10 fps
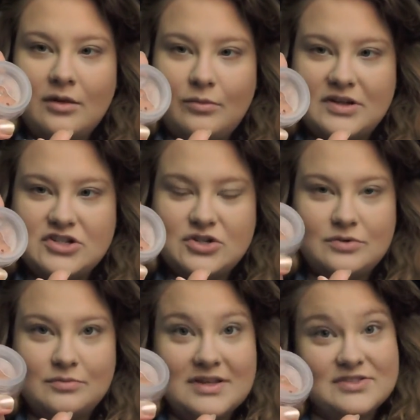which
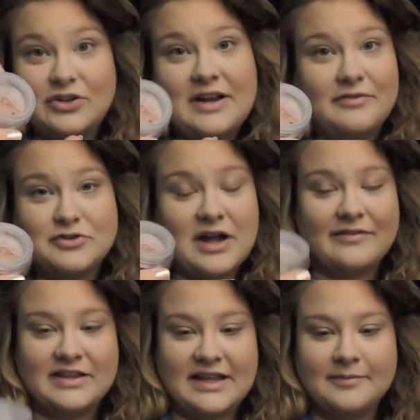is great for
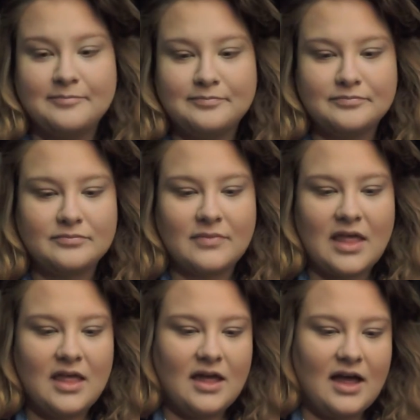traveling.
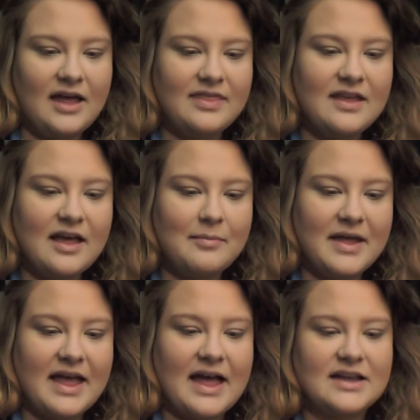I think I
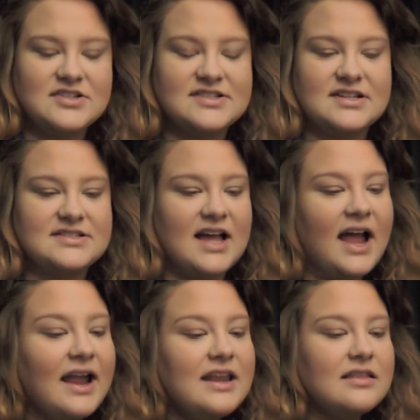might add just a
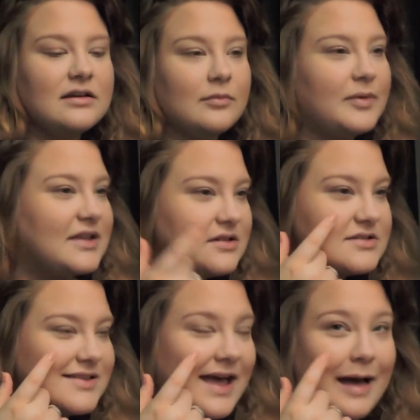tiny little bit
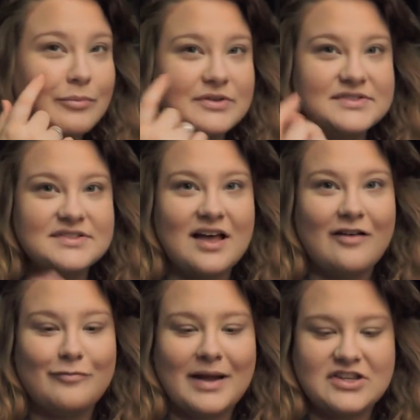to the apples
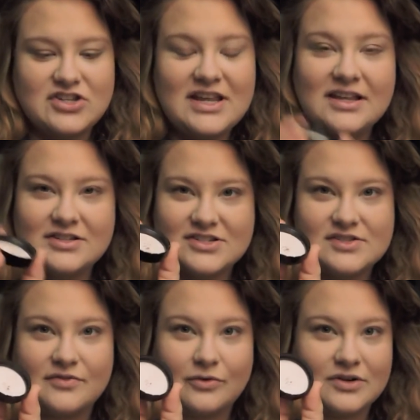of my cheek
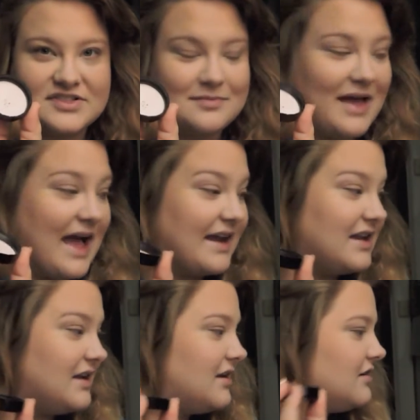just for some
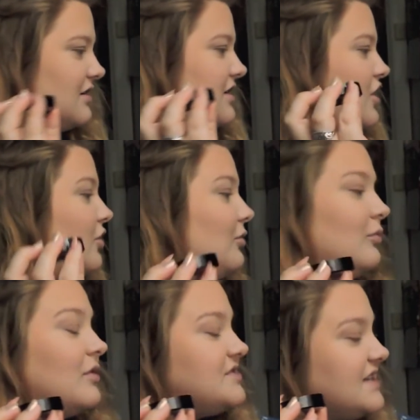added
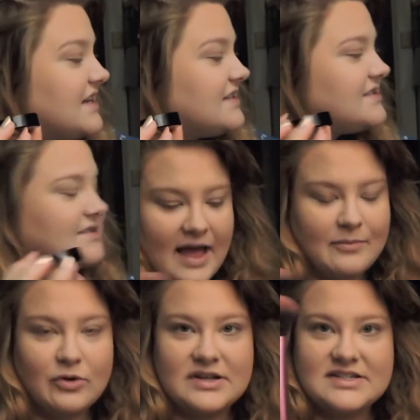rosiness. I'm
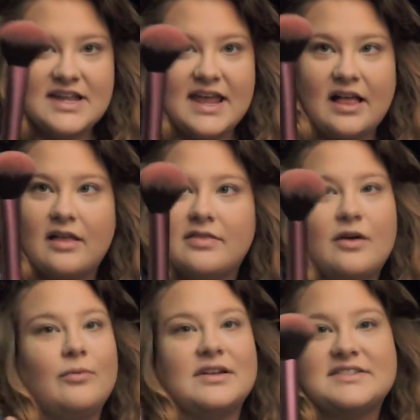going to take
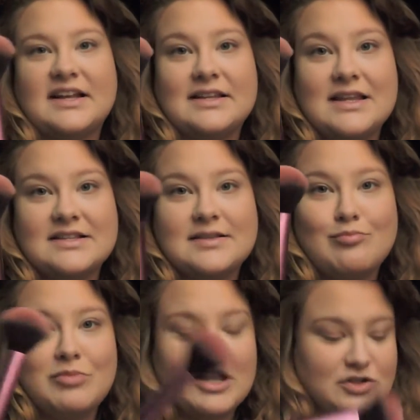the Real Techniques
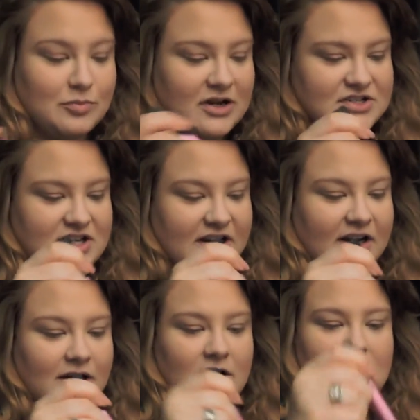blush brush
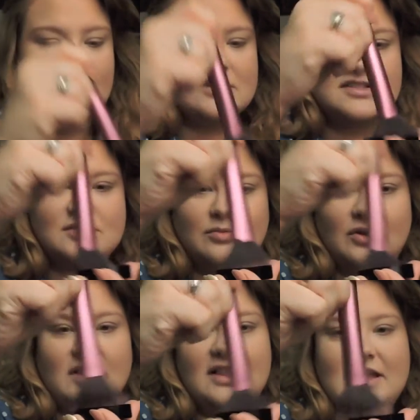here,
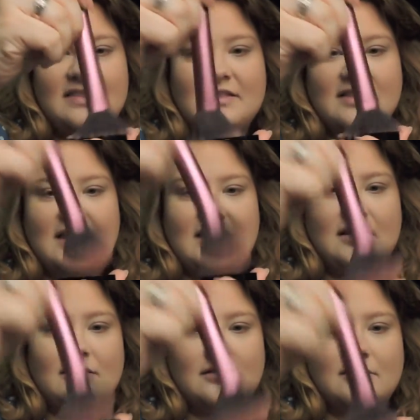swirl it in the lid,